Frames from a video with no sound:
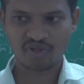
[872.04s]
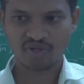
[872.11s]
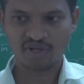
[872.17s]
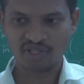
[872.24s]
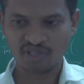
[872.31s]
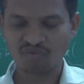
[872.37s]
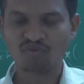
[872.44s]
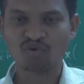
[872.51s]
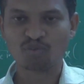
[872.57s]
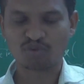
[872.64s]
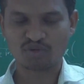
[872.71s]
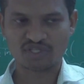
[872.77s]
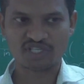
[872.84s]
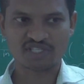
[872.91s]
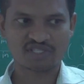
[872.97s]
in the food
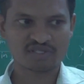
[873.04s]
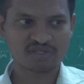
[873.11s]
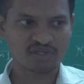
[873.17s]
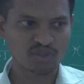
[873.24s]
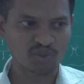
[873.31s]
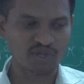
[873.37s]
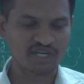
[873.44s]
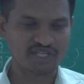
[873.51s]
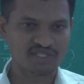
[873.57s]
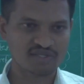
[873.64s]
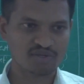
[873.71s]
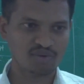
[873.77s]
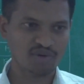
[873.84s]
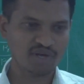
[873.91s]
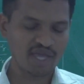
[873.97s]
process
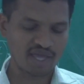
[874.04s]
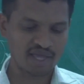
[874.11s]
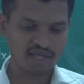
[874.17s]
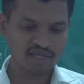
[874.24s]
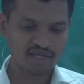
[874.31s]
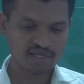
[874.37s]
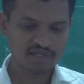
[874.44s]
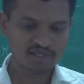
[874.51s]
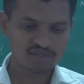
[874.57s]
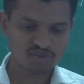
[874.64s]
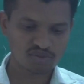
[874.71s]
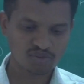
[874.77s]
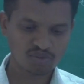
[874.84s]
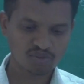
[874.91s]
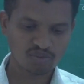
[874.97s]
units, okay.
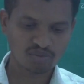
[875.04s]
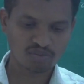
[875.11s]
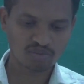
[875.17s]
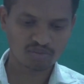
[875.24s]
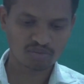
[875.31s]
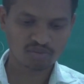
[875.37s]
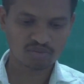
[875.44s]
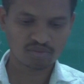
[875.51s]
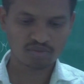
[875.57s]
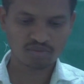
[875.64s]
So